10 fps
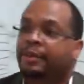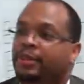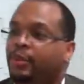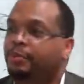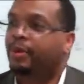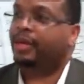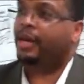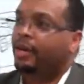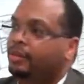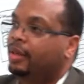So we broke
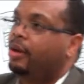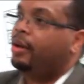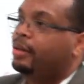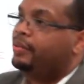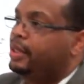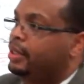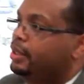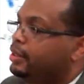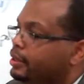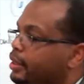out all of
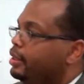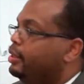the,